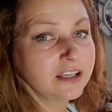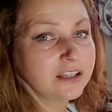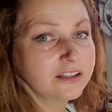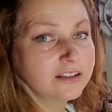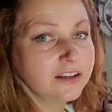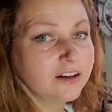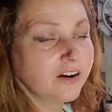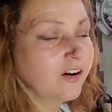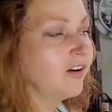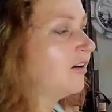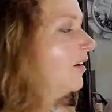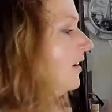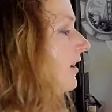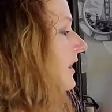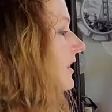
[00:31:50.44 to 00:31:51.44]
and
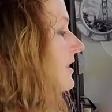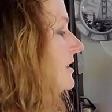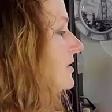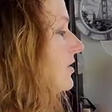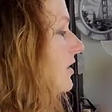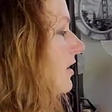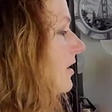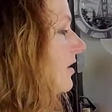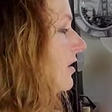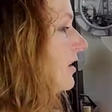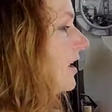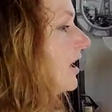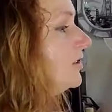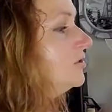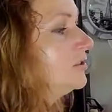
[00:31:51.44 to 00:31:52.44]
it's
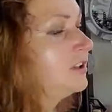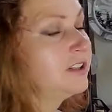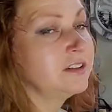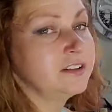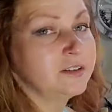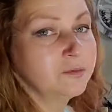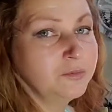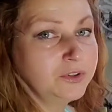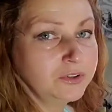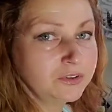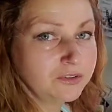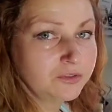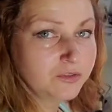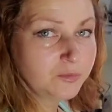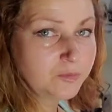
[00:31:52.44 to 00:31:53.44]
not only the
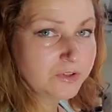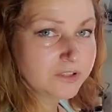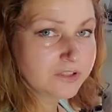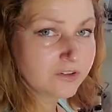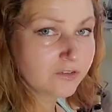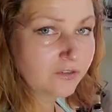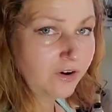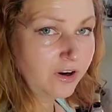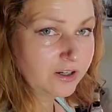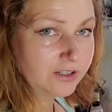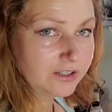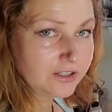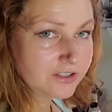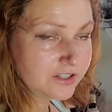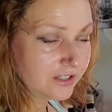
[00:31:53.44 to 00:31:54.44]
beautiful piece of
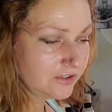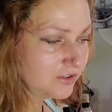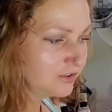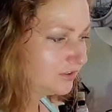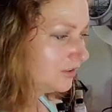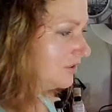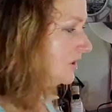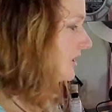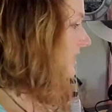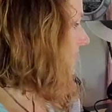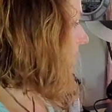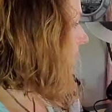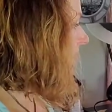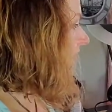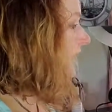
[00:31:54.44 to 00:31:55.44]
architectural
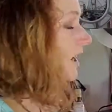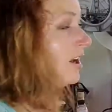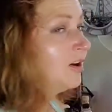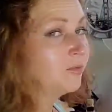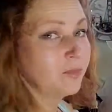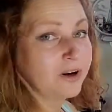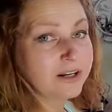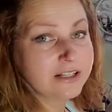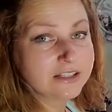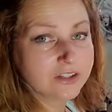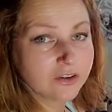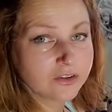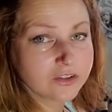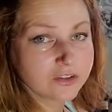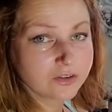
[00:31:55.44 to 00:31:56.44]
design, but it's
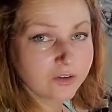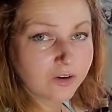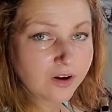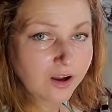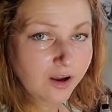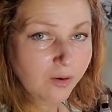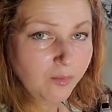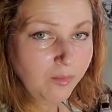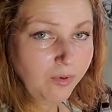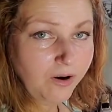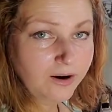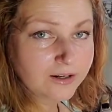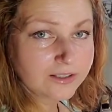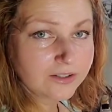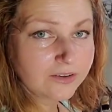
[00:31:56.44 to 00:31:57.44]
also
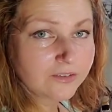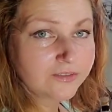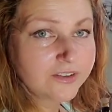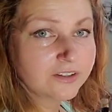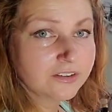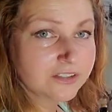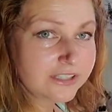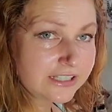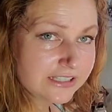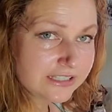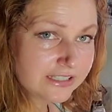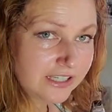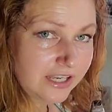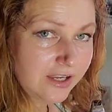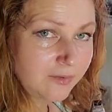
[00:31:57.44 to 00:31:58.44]
part of the
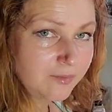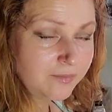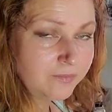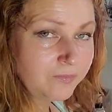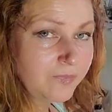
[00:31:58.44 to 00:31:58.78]
landscape,